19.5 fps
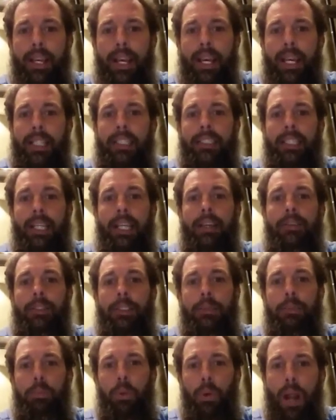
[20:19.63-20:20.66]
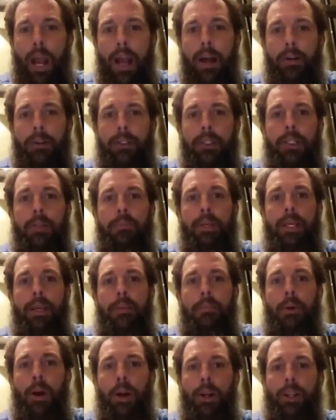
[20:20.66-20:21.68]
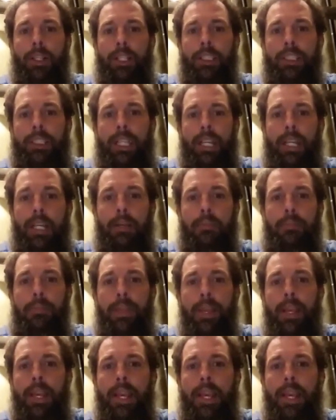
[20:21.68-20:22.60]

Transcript: He said he was proud to be a part of this team.